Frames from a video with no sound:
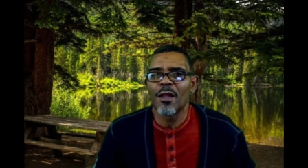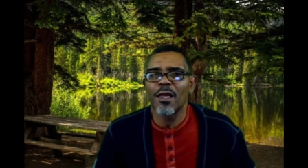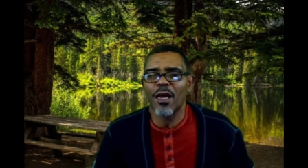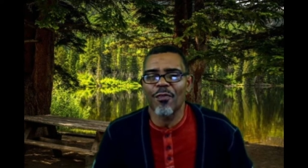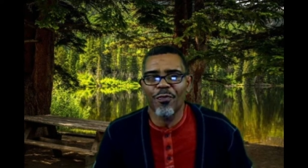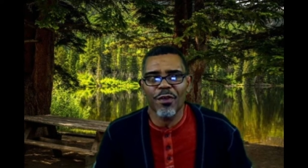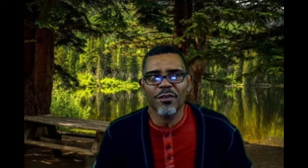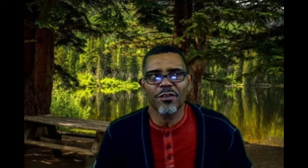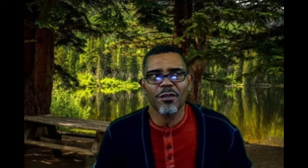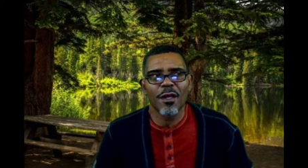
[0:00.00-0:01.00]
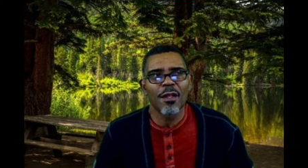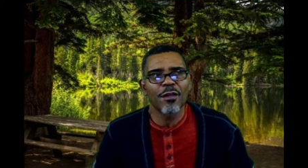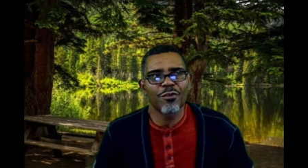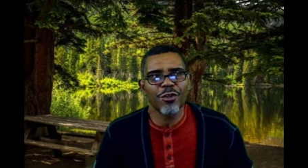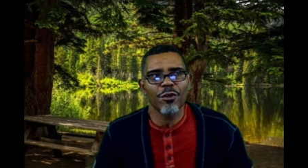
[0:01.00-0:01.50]
and this
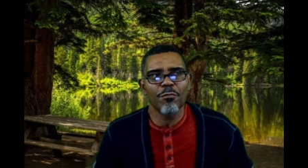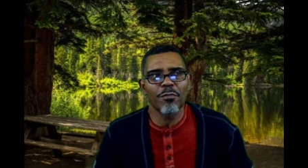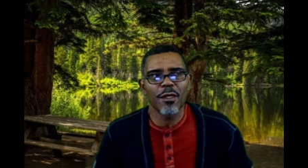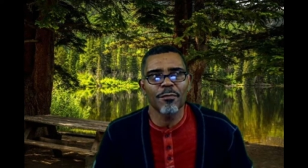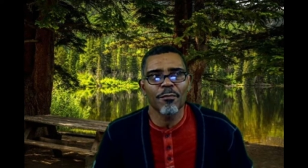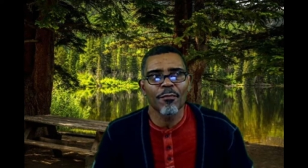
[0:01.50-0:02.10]
gentleman